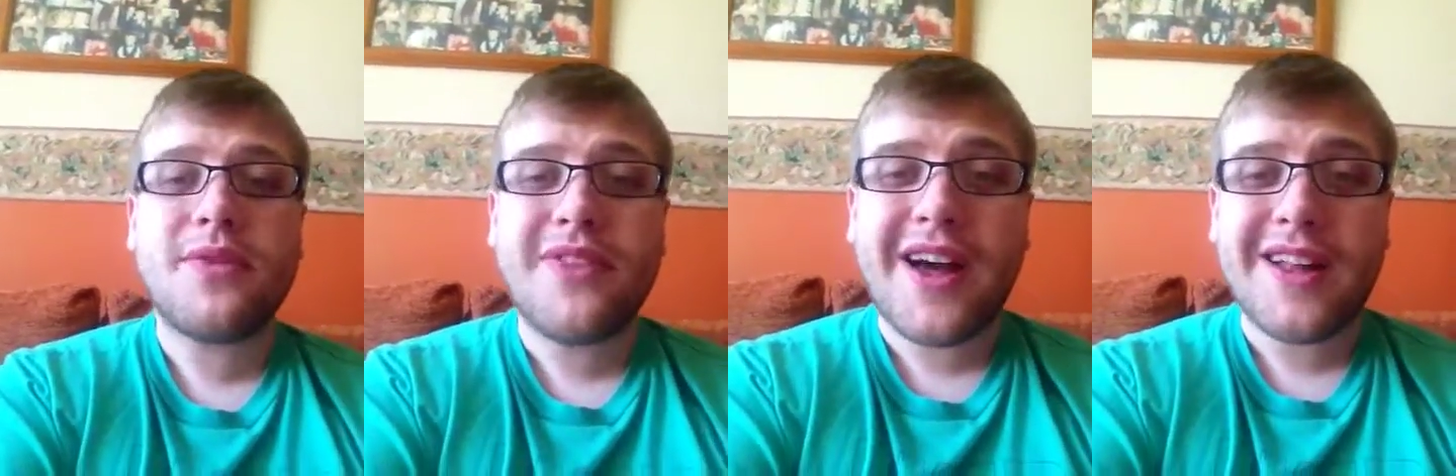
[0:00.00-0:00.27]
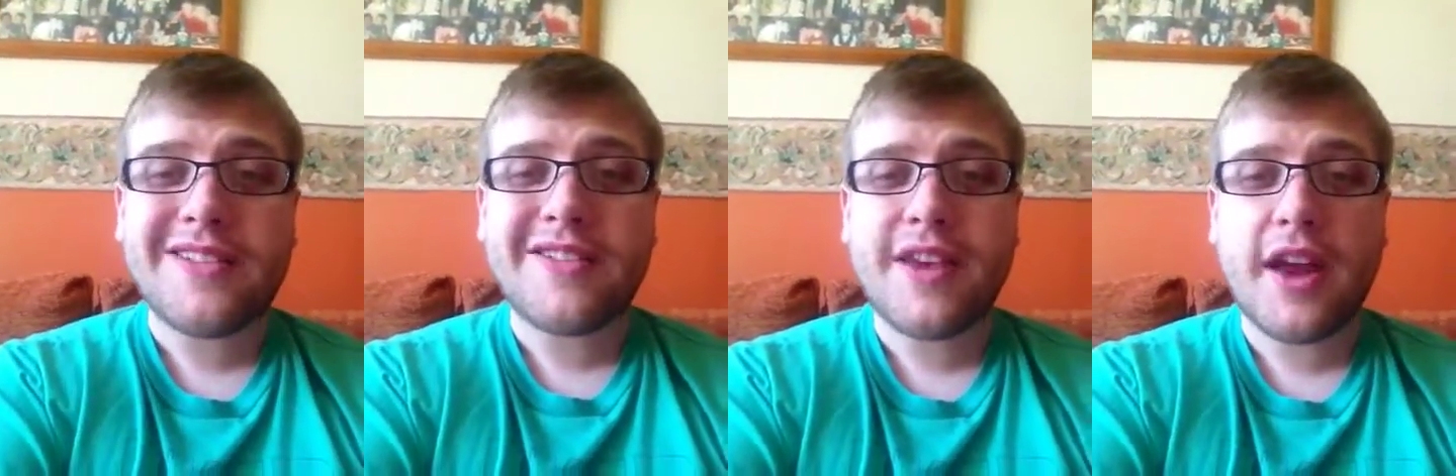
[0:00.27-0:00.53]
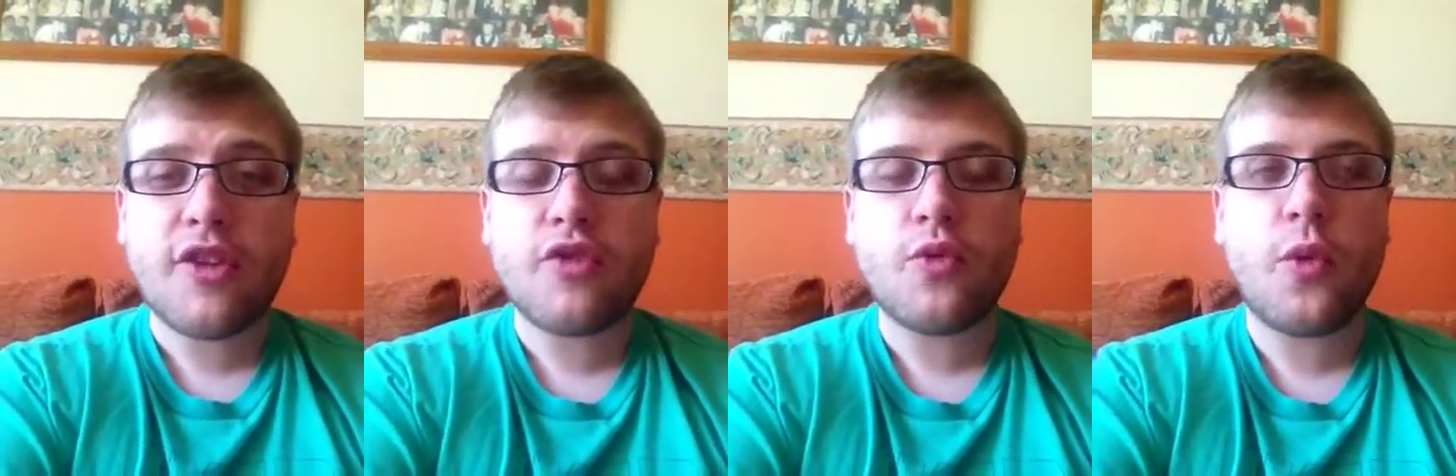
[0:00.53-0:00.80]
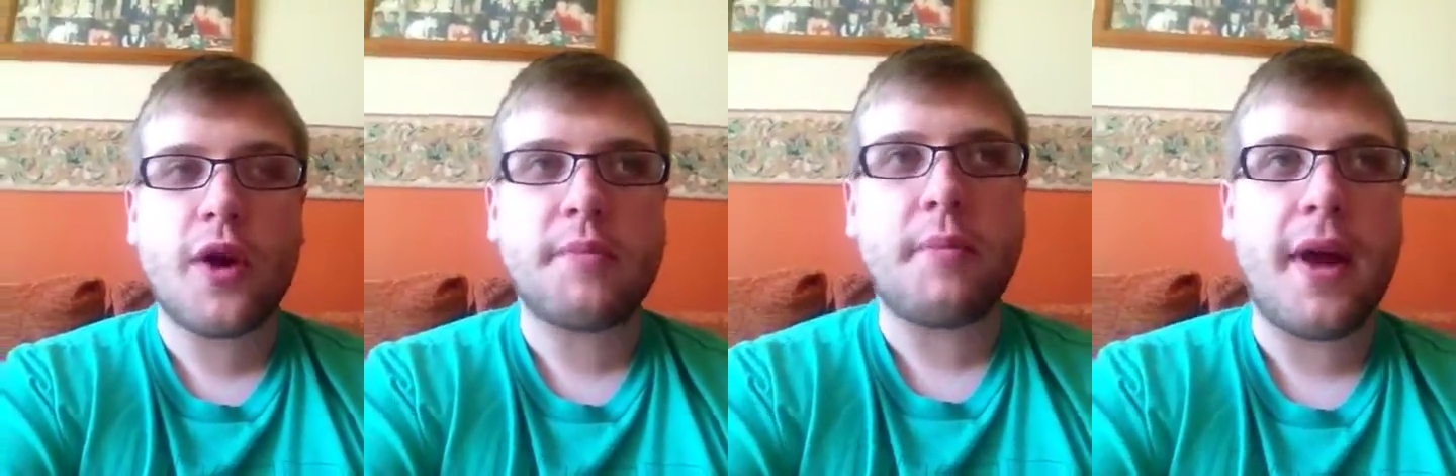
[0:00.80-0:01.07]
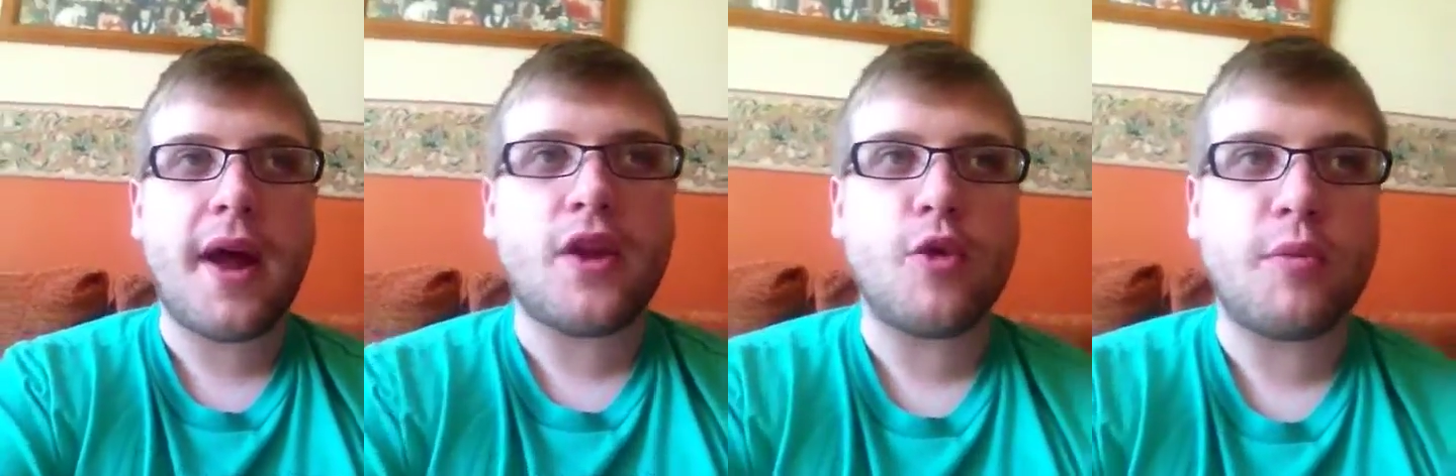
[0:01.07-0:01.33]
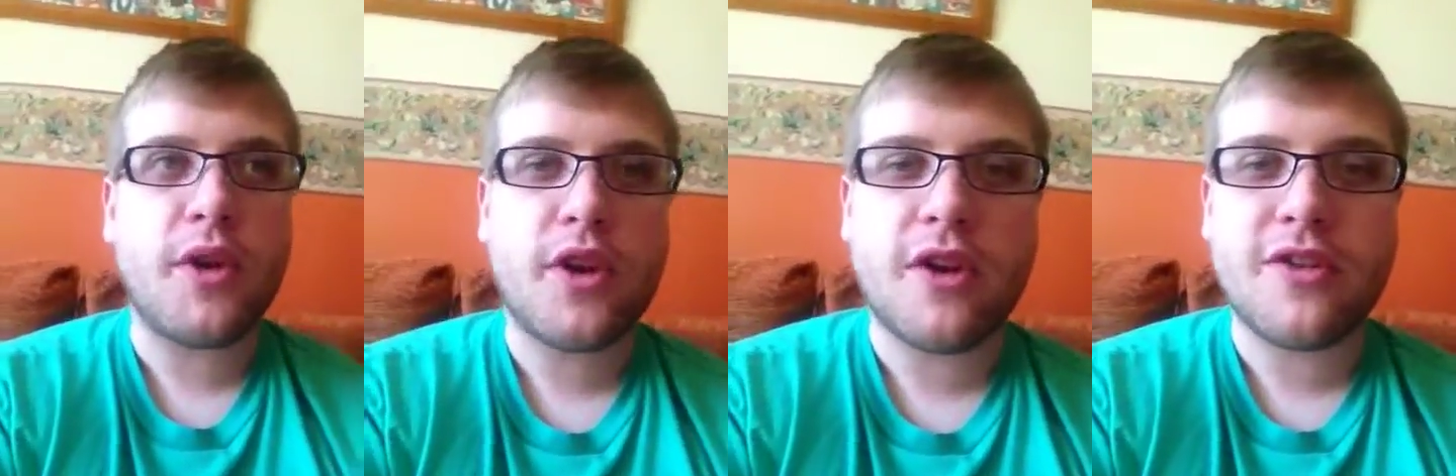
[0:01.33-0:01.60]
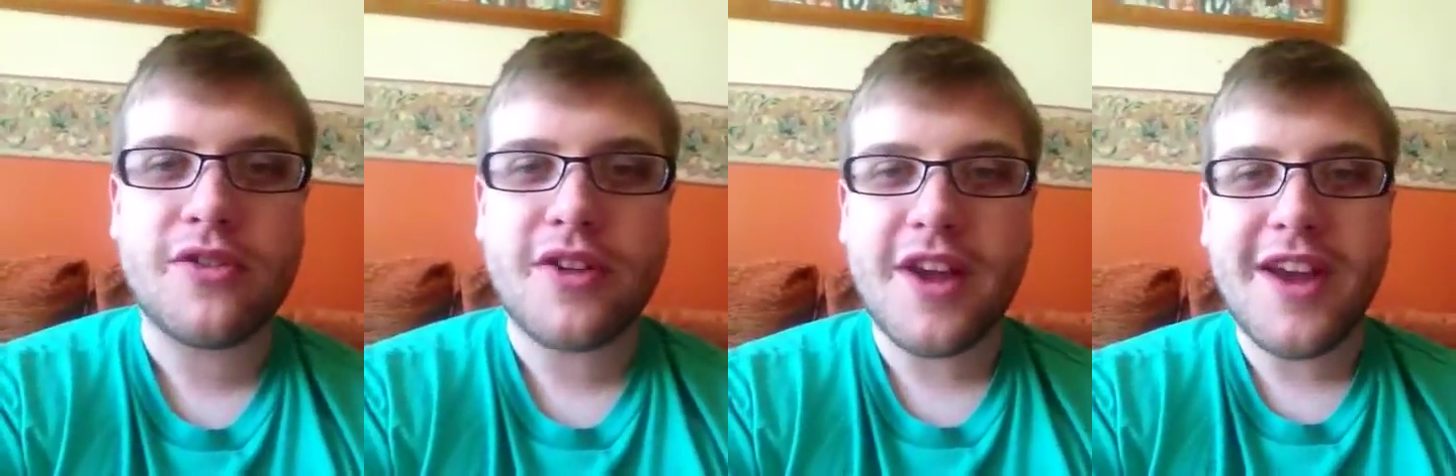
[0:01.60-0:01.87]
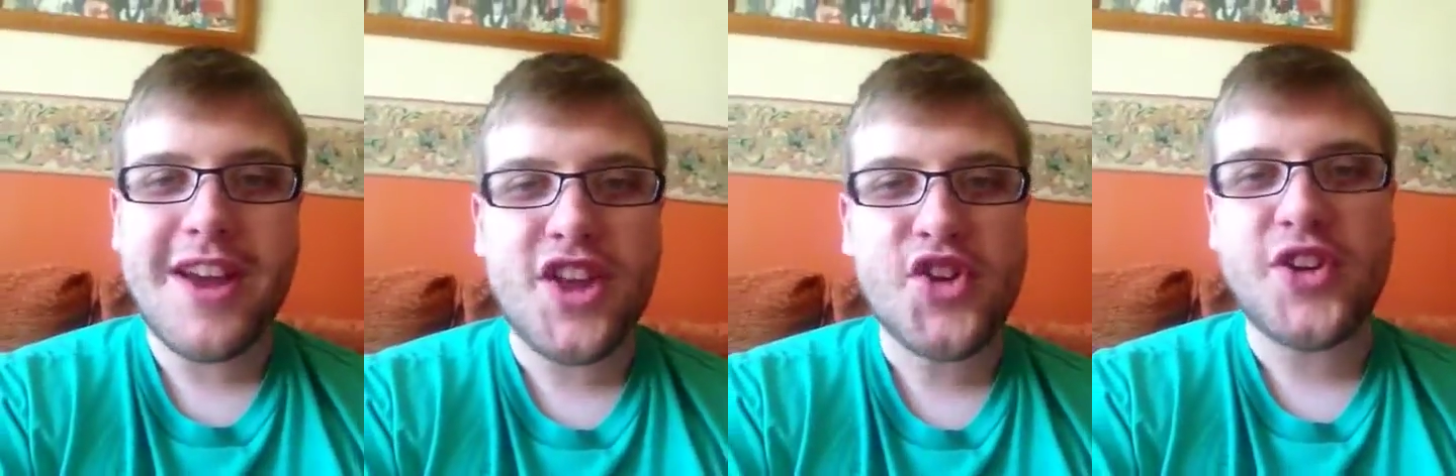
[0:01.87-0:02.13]
that section quite mellow because
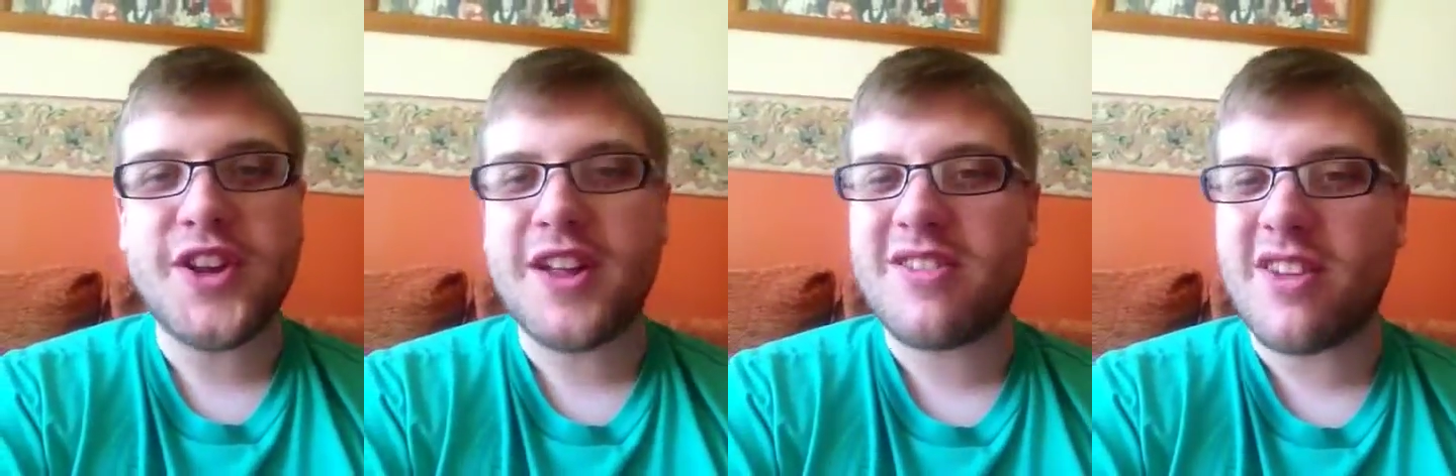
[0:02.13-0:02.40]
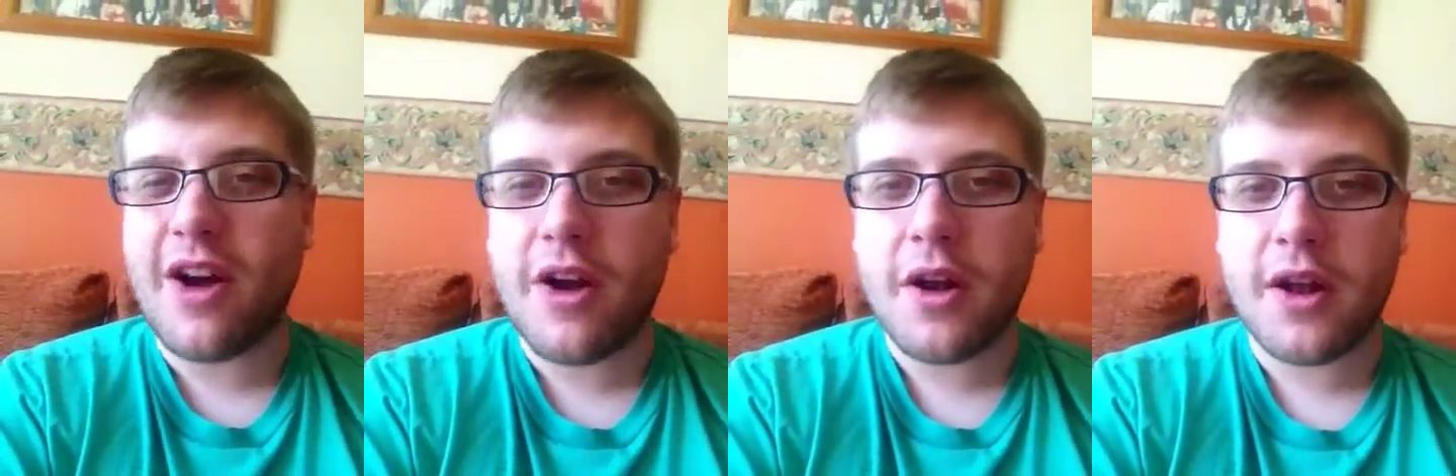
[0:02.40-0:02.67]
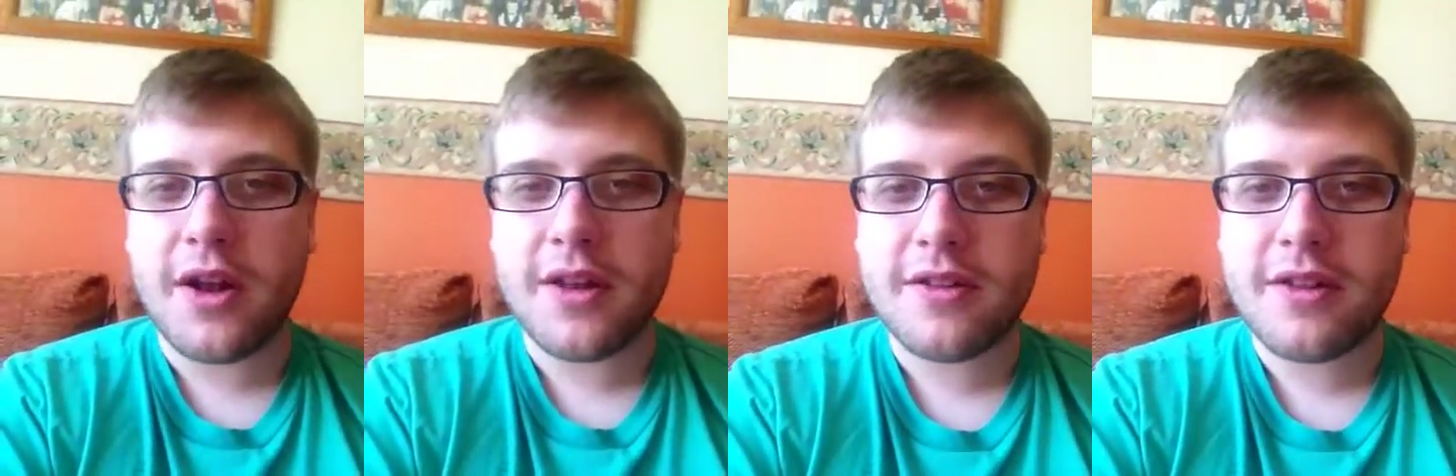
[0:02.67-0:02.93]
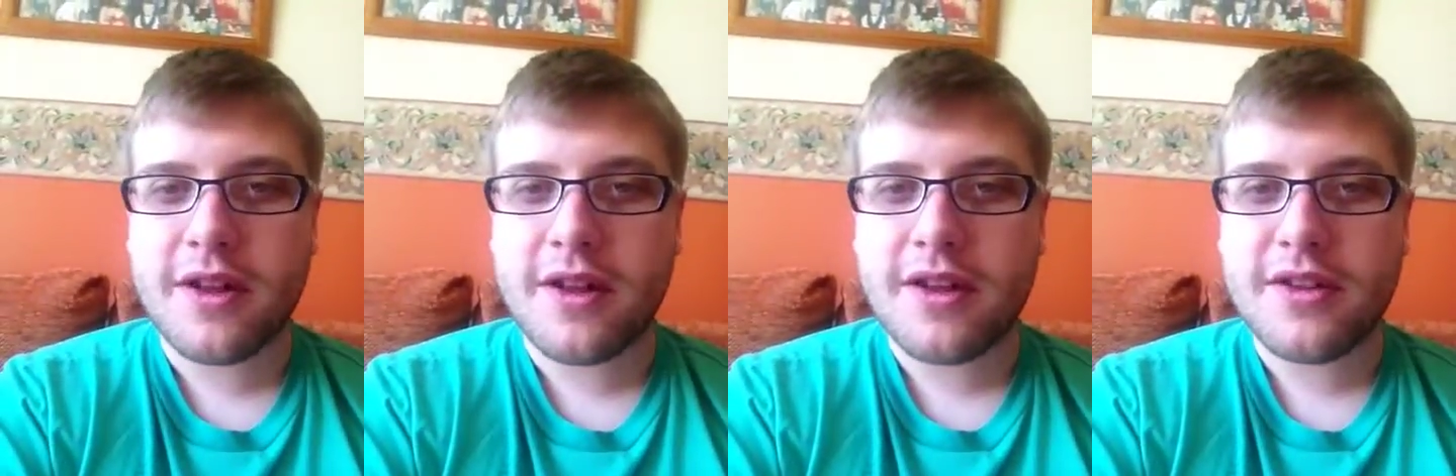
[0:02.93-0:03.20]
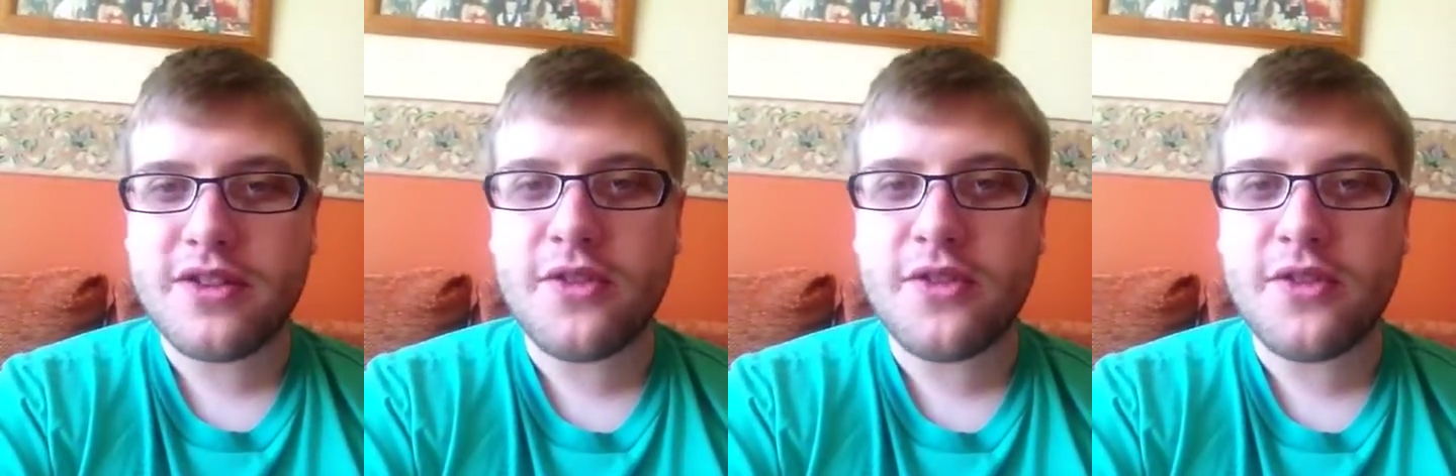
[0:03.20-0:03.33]
it's going to get darker later.